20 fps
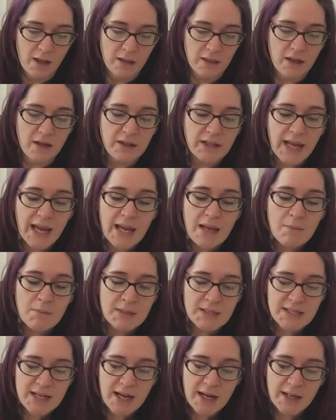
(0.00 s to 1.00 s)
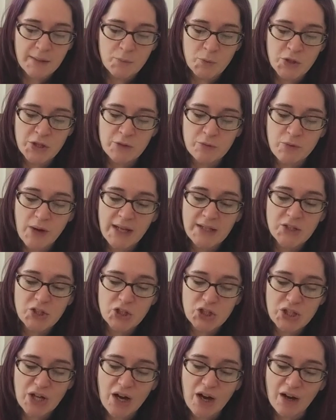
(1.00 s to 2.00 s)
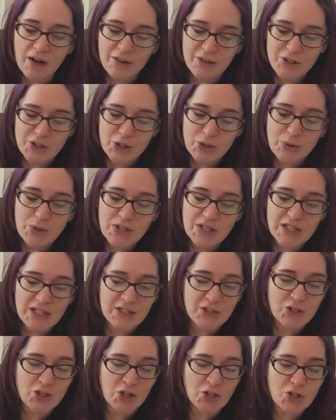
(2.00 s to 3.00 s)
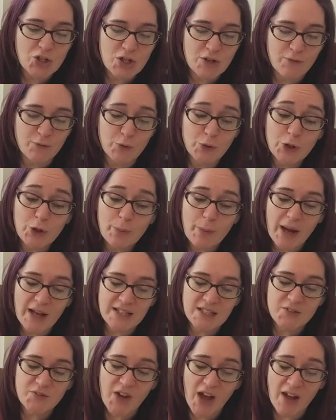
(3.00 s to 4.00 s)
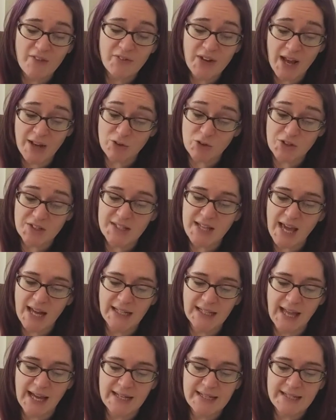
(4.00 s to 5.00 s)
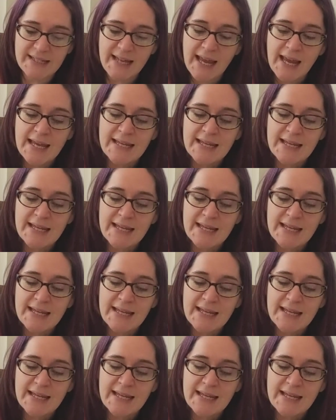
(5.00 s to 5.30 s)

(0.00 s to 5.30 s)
There came a time when the Red Star, due to the conjunction of Rukbat's 5 natural satellites,